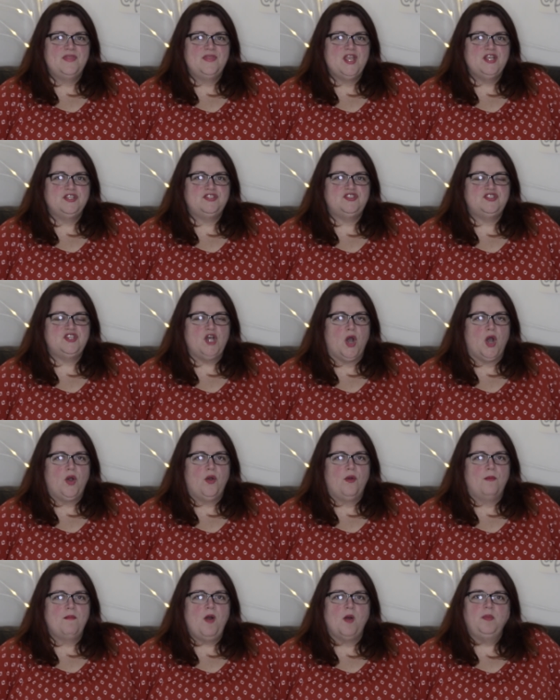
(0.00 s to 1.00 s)

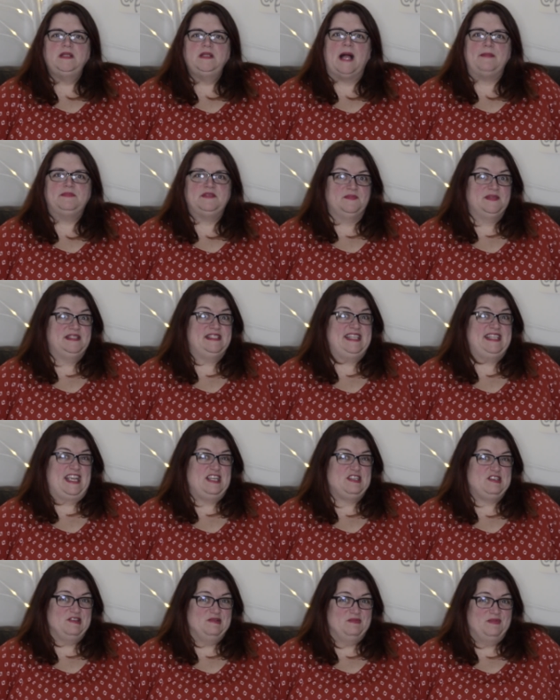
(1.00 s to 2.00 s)
So mobile
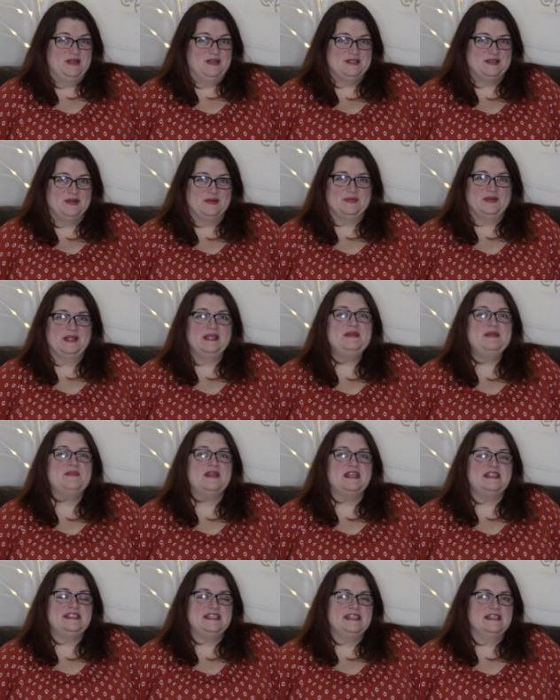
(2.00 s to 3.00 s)
optimization was a really
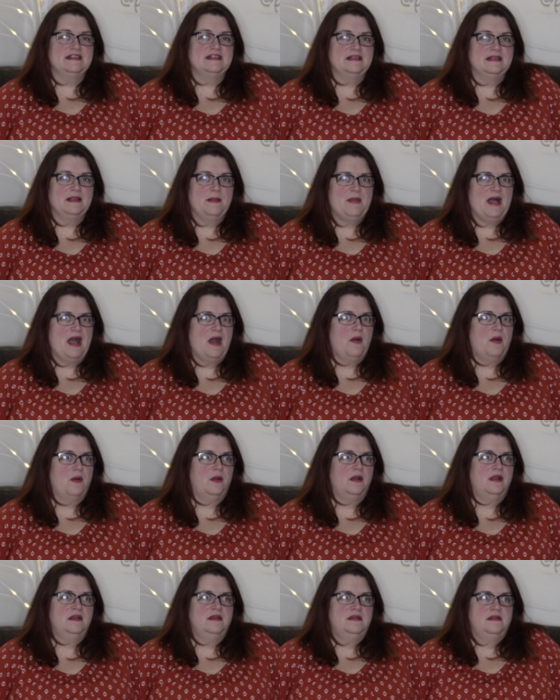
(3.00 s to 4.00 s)
big deal
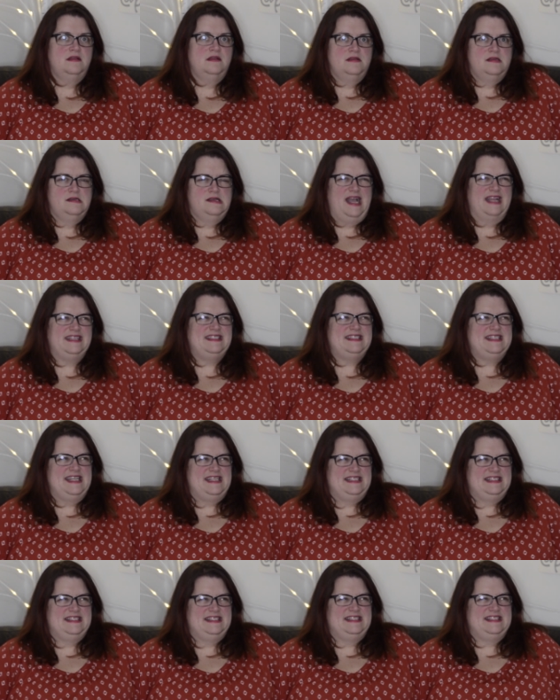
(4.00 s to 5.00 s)
about, I'd
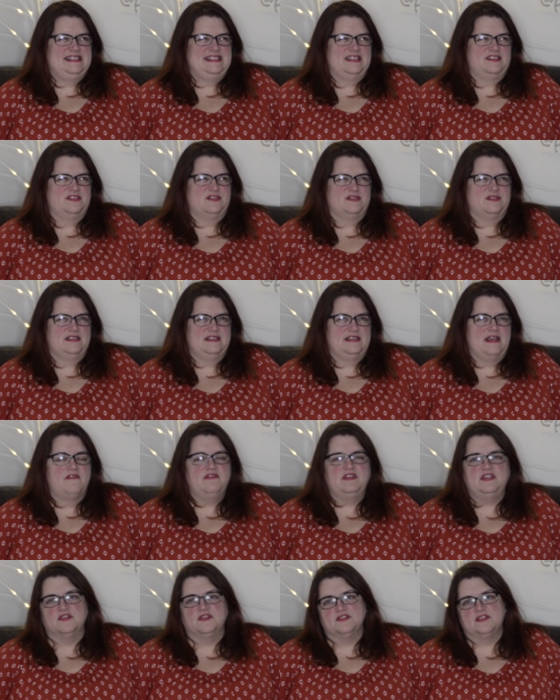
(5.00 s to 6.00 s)
say 6 or
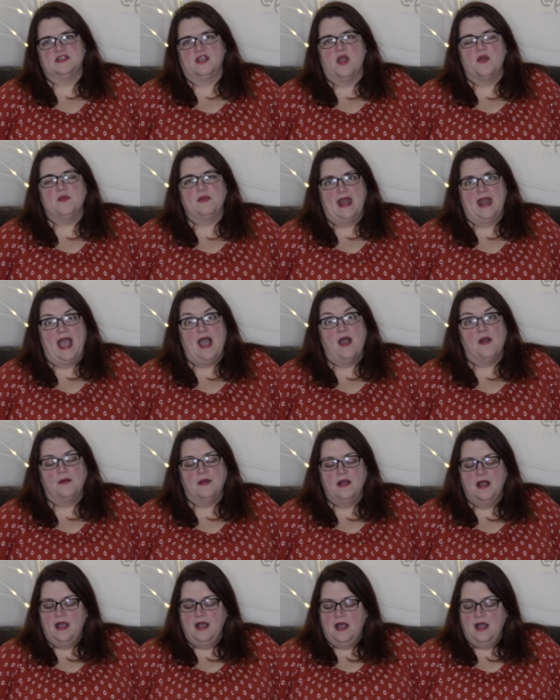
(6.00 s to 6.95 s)
7 years ago now.